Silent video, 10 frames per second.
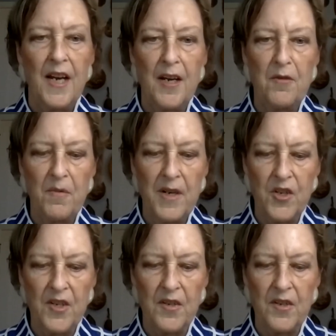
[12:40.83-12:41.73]
and
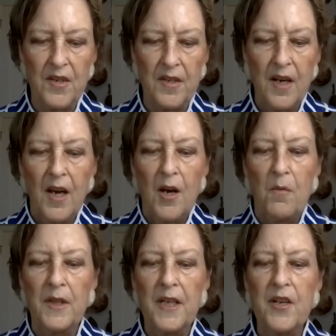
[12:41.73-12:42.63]
Regions
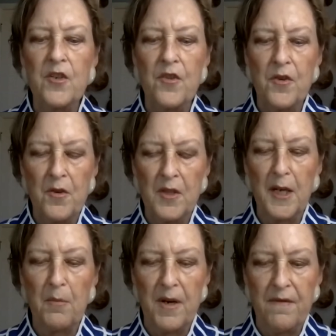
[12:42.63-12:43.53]
will each
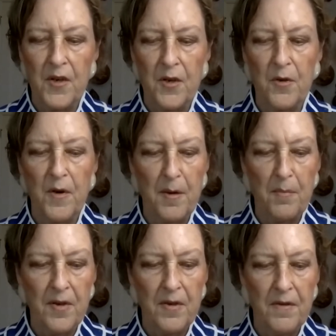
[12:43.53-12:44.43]
thoroughly review and
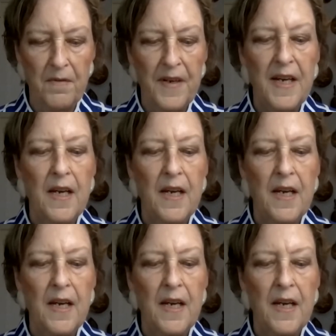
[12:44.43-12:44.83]
approve